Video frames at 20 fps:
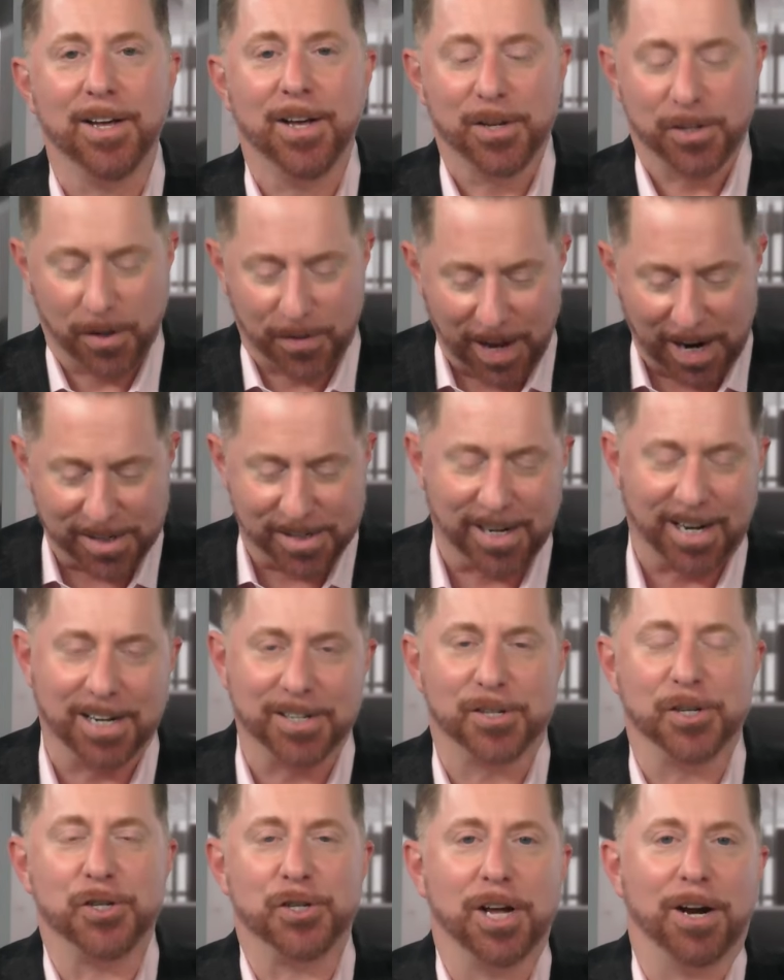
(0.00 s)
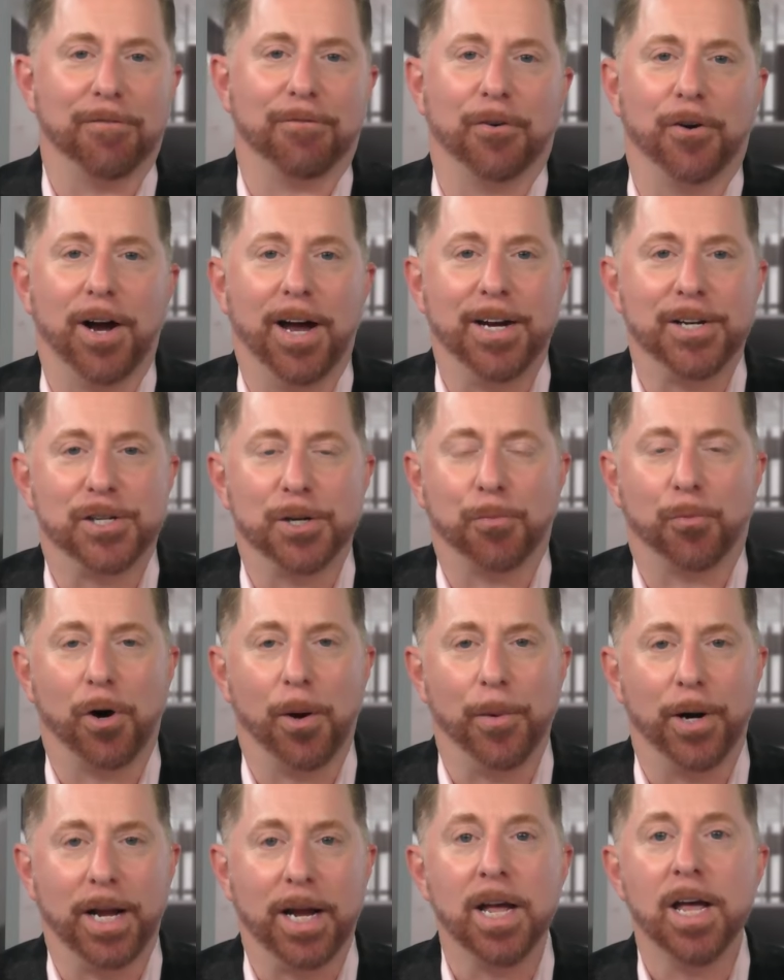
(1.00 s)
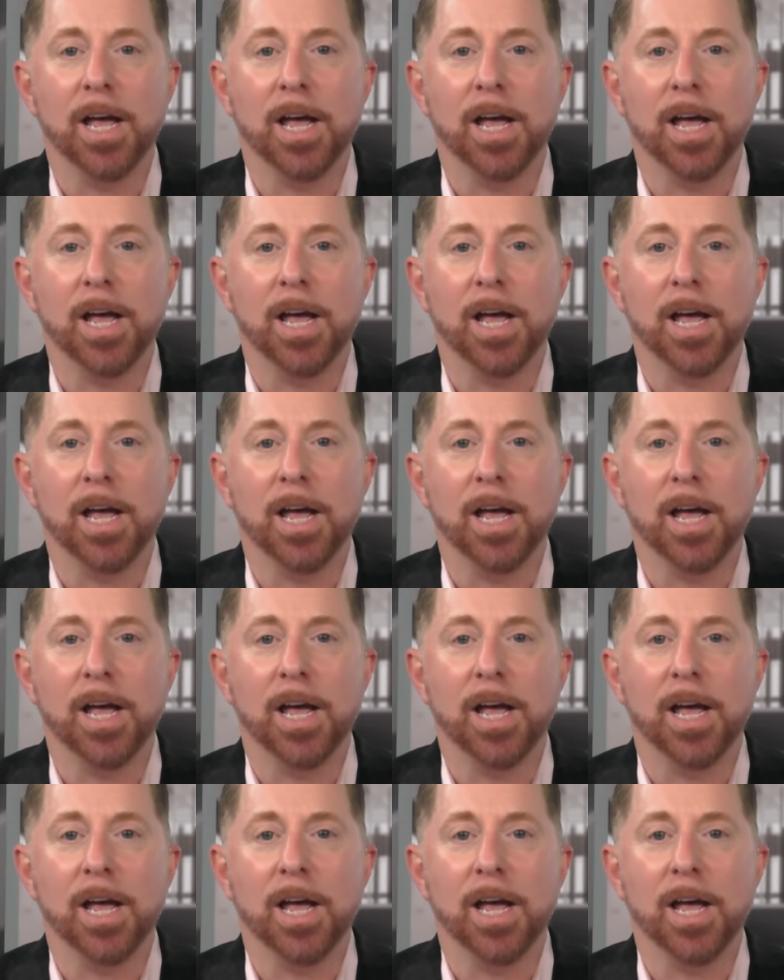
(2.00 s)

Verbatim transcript: So thanks again to Jennifer and to Primini.